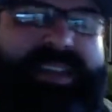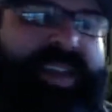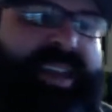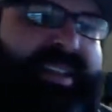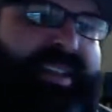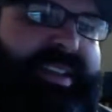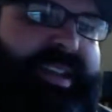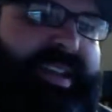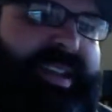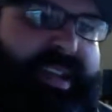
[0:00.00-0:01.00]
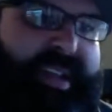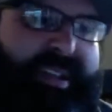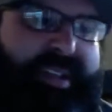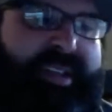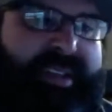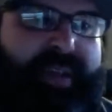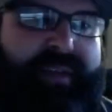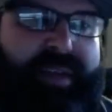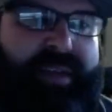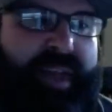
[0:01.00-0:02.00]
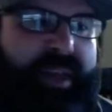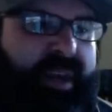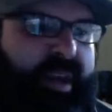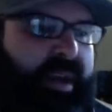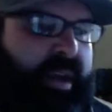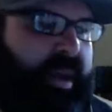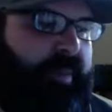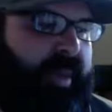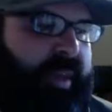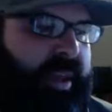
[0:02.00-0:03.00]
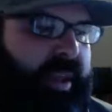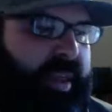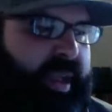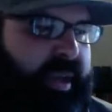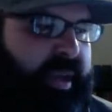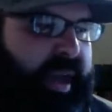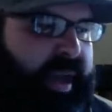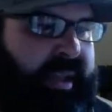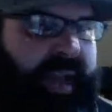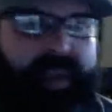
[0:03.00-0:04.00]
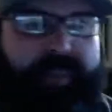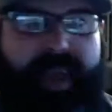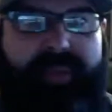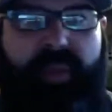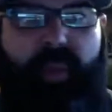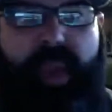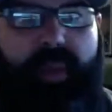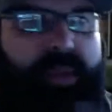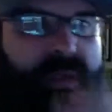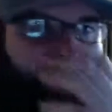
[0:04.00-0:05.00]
It's self-contained. Another thing I like about the way we do